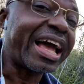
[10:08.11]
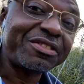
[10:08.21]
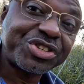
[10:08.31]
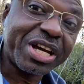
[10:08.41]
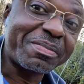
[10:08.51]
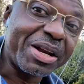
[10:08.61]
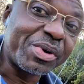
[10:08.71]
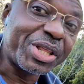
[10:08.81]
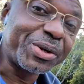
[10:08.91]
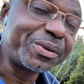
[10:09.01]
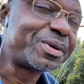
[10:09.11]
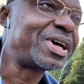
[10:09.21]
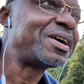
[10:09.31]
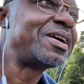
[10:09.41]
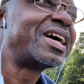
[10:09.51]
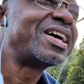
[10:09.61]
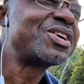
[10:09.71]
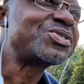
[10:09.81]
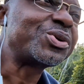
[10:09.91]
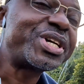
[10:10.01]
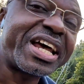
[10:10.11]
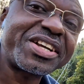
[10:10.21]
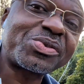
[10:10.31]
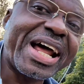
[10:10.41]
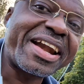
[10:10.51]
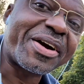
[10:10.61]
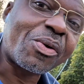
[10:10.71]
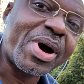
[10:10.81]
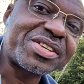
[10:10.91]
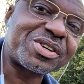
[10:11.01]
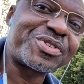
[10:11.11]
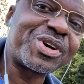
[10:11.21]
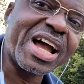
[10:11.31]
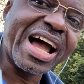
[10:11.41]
I have shared mine with you. So here is what I request of you